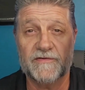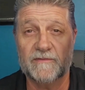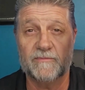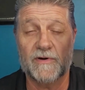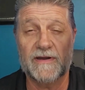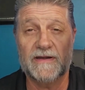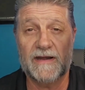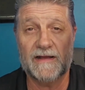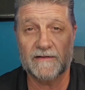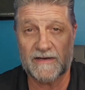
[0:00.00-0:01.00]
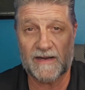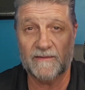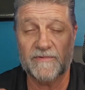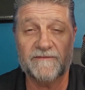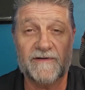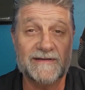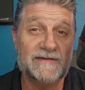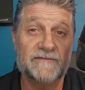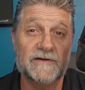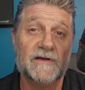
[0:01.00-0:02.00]
of the brain, and how it can amplify
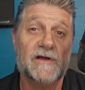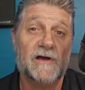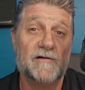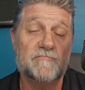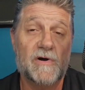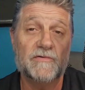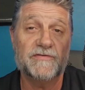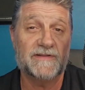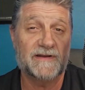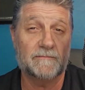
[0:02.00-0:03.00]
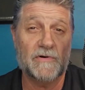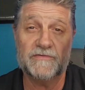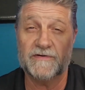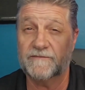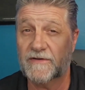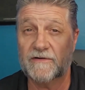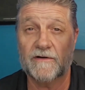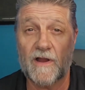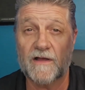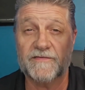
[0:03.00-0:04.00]
even emotion, that emotion of
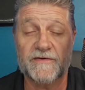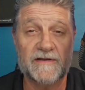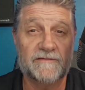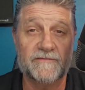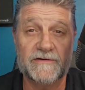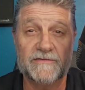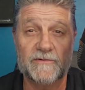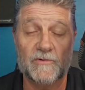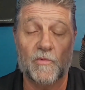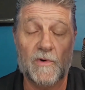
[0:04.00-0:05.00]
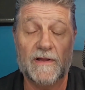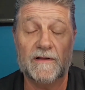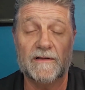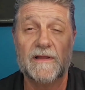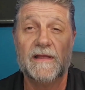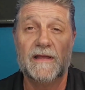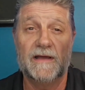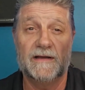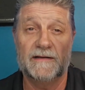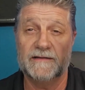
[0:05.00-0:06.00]
curiosity. If we do it well,
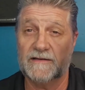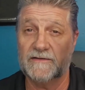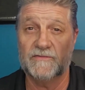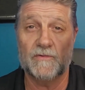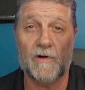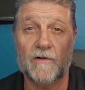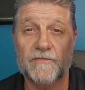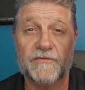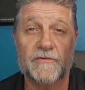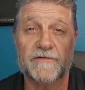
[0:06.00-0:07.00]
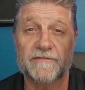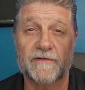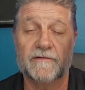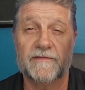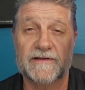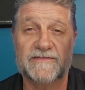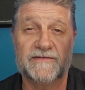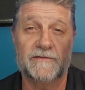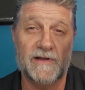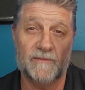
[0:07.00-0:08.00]
it can do all sorts of other things
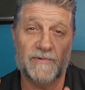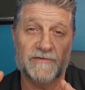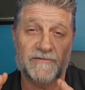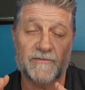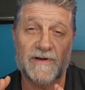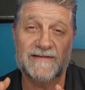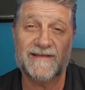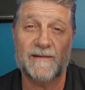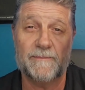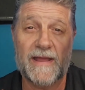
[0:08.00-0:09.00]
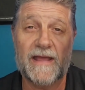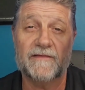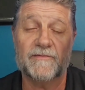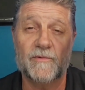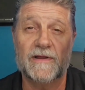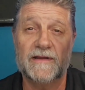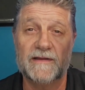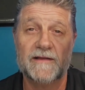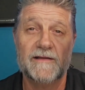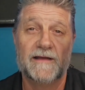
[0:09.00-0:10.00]
to help us create that pathway
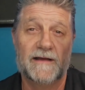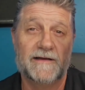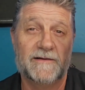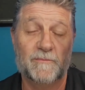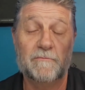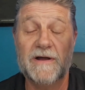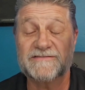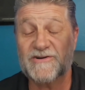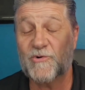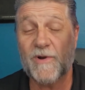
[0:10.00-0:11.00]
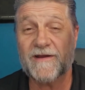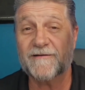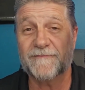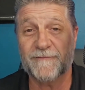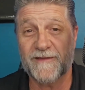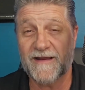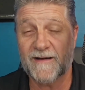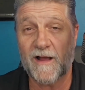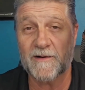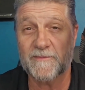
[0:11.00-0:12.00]
much quicker for that
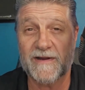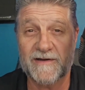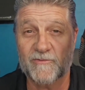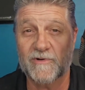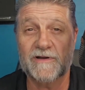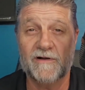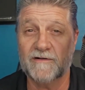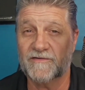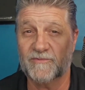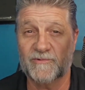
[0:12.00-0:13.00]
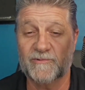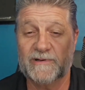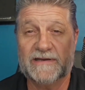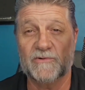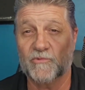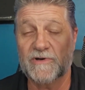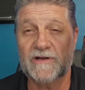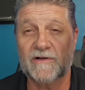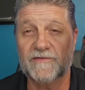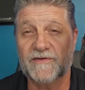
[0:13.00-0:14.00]
automatic recall, because when we can
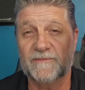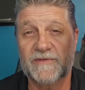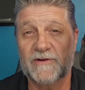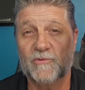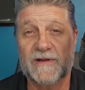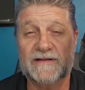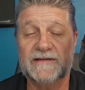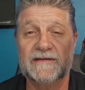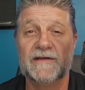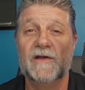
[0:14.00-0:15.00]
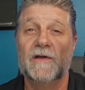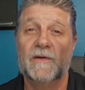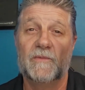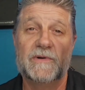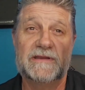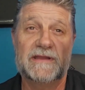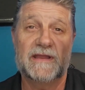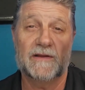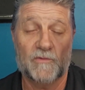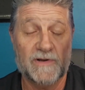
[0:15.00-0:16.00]
recall something quickly,
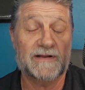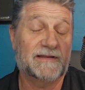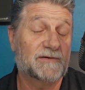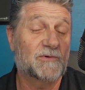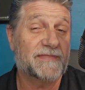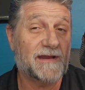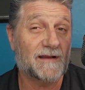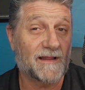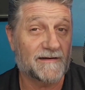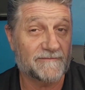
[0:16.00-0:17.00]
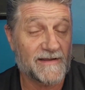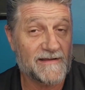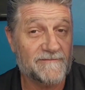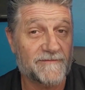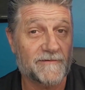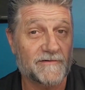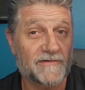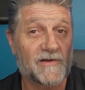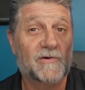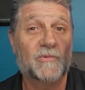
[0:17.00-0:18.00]
and without a lot of effort,
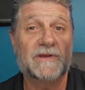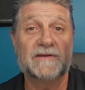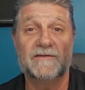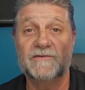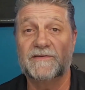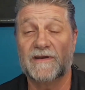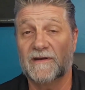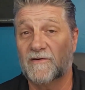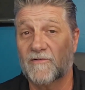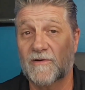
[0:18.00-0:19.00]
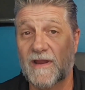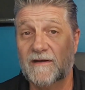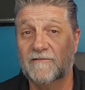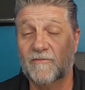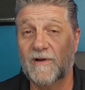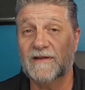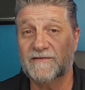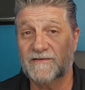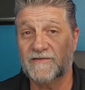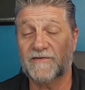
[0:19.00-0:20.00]
we can use it in creative
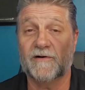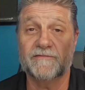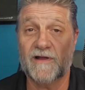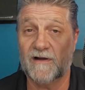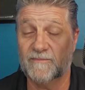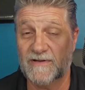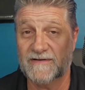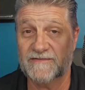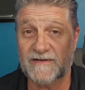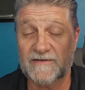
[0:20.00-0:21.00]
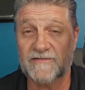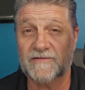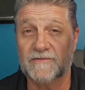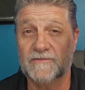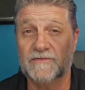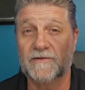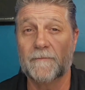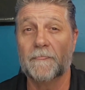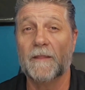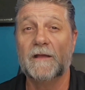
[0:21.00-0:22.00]
ways to solve complex issues.
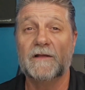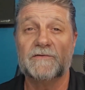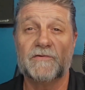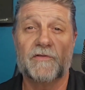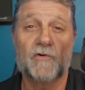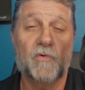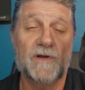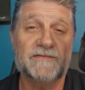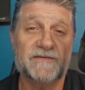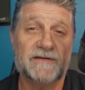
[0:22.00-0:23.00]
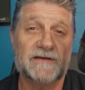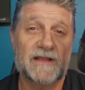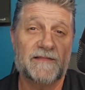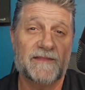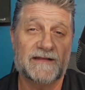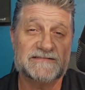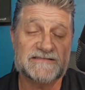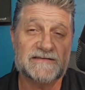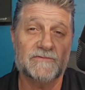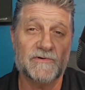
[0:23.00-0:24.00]
So the question that
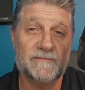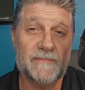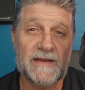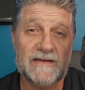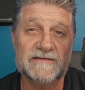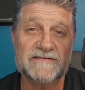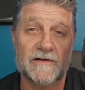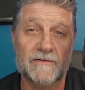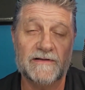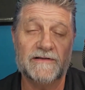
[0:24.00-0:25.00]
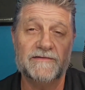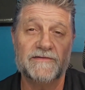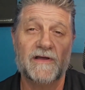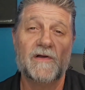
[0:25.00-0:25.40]
still remains, though, is,